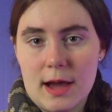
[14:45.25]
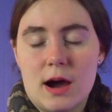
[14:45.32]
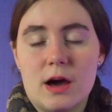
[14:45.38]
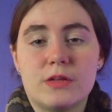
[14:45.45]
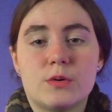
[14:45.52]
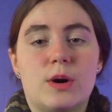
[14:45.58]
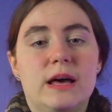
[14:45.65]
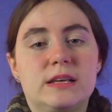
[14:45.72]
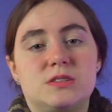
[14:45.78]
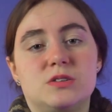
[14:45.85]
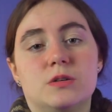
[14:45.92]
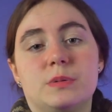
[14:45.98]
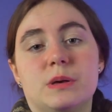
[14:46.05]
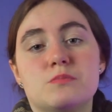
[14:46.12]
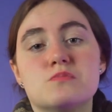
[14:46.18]
Otherwise, he
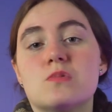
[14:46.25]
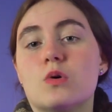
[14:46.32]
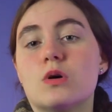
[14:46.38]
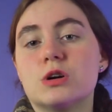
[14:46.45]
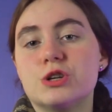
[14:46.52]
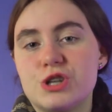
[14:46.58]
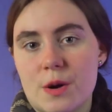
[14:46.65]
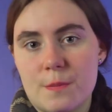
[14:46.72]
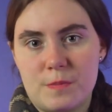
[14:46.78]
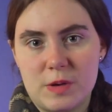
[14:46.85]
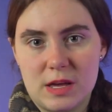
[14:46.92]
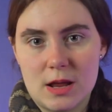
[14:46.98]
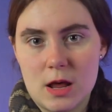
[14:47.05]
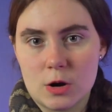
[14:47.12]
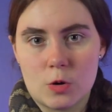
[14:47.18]
will be more
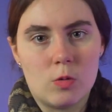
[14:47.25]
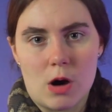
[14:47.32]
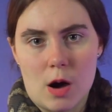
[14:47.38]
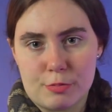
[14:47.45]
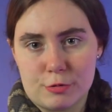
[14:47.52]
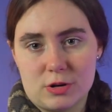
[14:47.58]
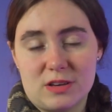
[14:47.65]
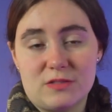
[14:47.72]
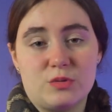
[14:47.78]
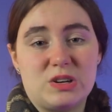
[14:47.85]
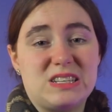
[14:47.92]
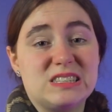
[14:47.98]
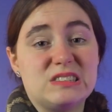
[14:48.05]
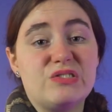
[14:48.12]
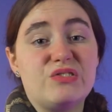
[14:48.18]
jumpy and uncooperative when
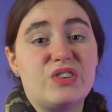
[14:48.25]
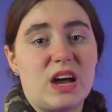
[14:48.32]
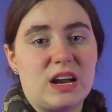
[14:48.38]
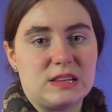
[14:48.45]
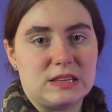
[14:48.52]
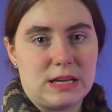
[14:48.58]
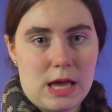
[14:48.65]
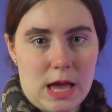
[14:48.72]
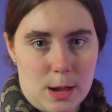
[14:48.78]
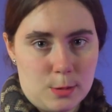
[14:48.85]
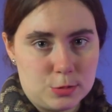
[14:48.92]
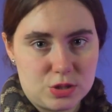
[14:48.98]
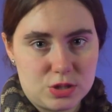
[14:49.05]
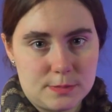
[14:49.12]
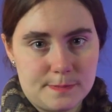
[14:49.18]
he is finally
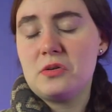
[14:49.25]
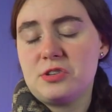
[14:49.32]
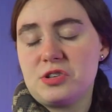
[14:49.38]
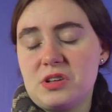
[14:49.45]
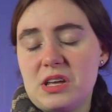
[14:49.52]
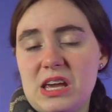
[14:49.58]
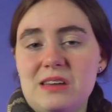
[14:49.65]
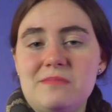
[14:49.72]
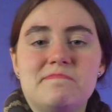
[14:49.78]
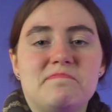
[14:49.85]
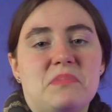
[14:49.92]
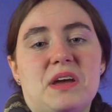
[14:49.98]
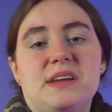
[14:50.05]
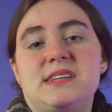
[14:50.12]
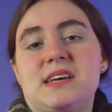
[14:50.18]
out. Usually,
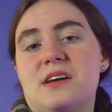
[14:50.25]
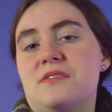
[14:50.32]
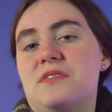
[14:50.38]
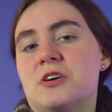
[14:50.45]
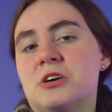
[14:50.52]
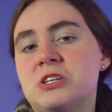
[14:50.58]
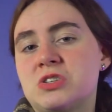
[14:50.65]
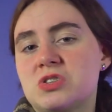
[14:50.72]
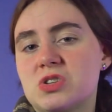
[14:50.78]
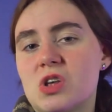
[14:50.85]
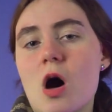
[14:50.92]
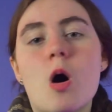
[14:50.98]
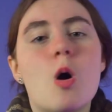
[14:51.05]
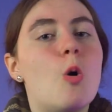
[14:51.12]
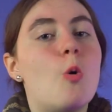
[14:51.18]
I take a very
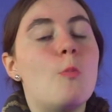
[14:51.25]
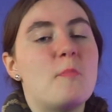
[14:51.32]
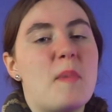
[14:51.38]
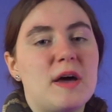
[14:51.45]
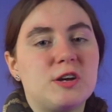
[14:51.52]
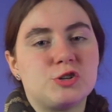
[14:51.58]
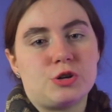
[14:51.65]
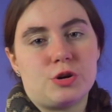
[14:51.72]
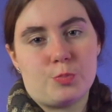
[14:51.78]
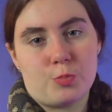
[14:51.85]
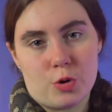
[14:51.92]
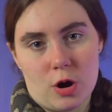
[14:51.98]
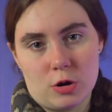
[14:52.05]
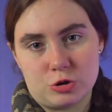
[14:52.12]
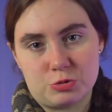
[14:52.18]
slow, measured
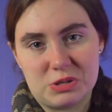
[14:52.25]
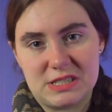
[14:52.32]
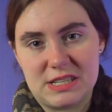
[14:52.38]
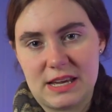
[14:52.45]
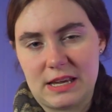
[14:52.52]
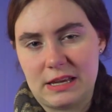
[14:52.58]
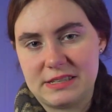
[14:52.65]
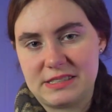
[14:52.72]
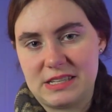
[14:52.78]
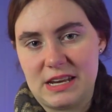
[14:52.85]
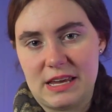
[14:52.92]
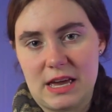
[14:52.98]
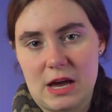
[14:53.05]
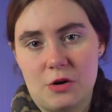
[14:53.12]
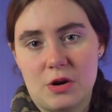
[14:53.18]
approach when taking a
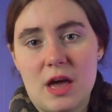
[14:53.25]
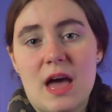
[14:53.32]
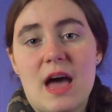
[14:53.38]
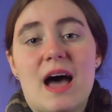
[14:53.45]
snake out.